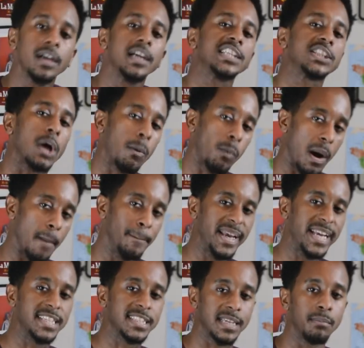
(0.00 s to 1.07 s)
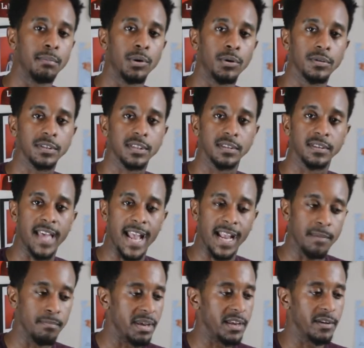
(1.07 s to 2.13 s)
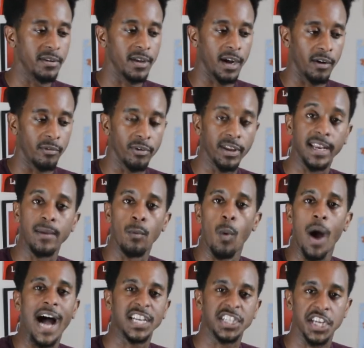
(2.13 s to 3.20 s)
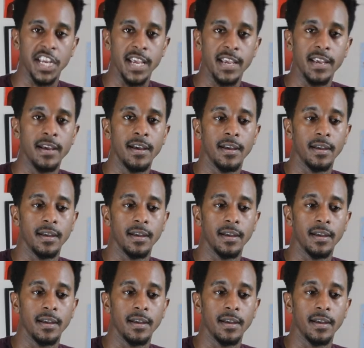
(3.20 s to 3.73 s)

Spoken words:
so I want big cymbals that can be really washy